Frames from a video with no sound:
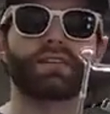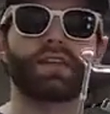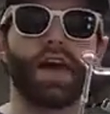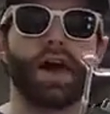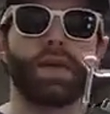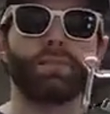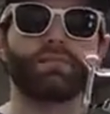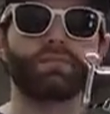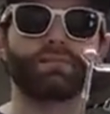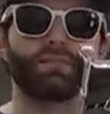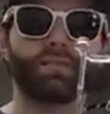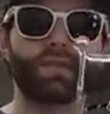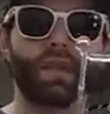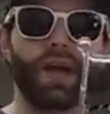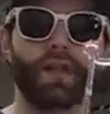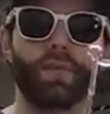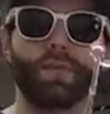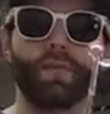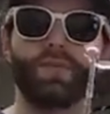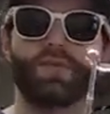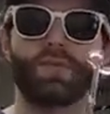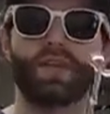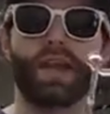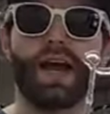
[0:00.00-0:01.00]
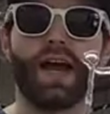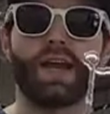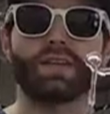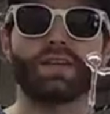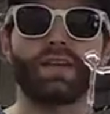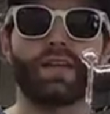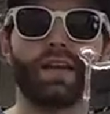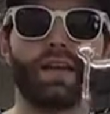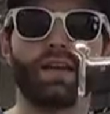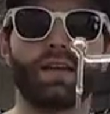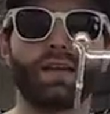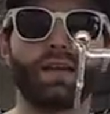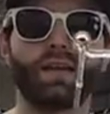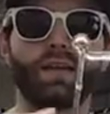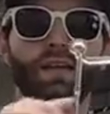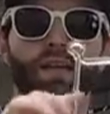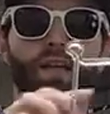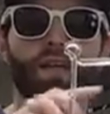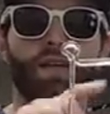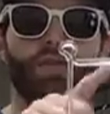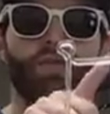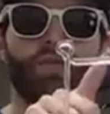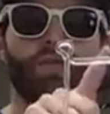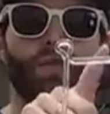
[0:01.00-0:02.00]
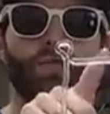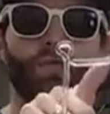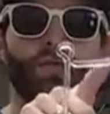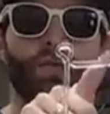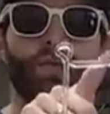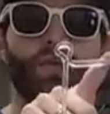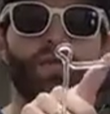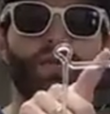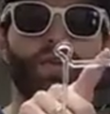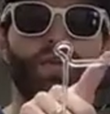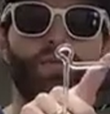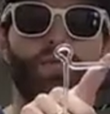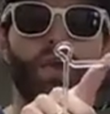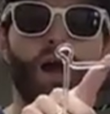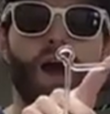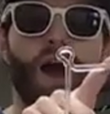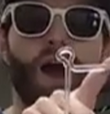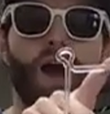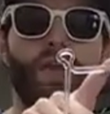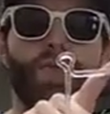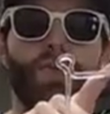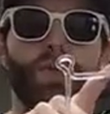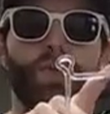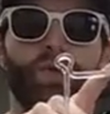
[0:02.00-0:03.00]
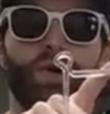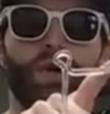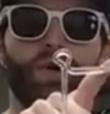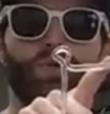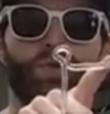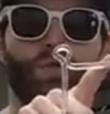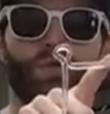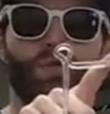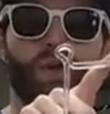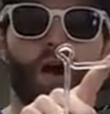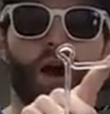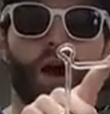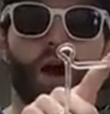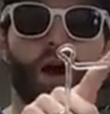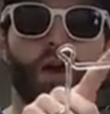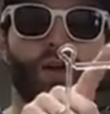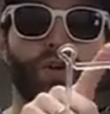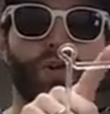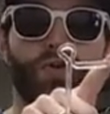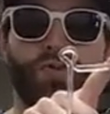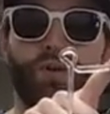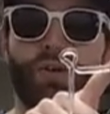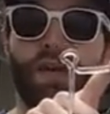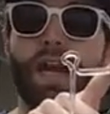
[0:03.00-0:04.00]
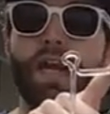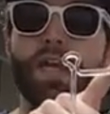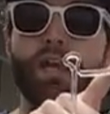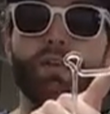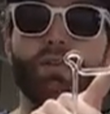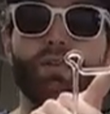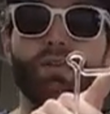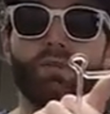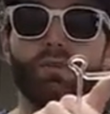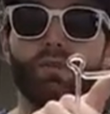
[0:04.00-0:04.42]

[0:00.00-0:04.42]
So your next step, now that we've connected it, is to remove the rod that we